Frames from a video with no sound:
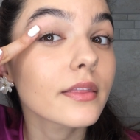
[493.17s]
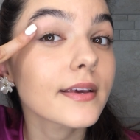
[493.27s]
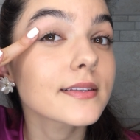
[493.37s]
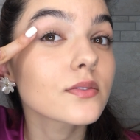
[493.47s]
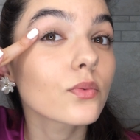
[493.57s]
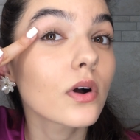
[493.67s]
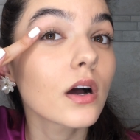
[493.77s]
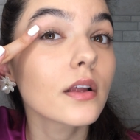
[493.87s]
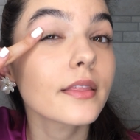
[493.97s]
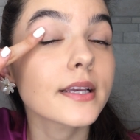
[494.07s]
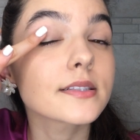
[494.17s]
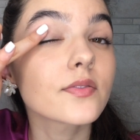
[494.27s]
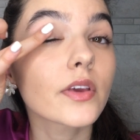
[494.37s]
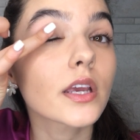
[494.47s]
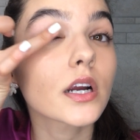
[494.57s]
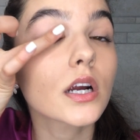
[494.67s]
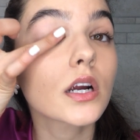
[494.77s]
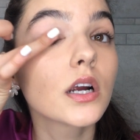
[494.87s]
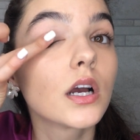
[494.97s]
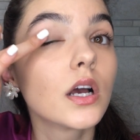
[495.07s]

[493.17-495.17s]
this finger,